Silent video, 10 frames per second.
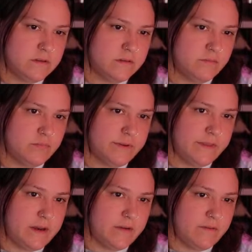Bring
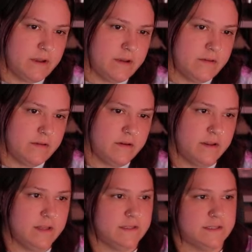that around.
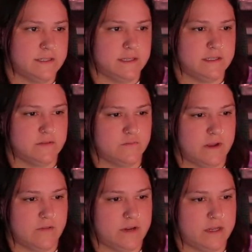Get this nice
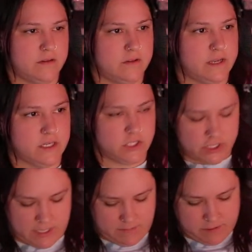rounded looking
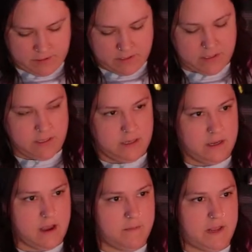shape.
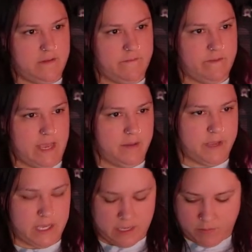I'm going to hit V on
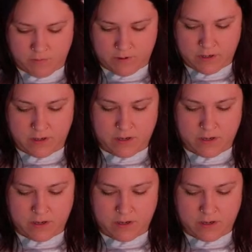my keyboard.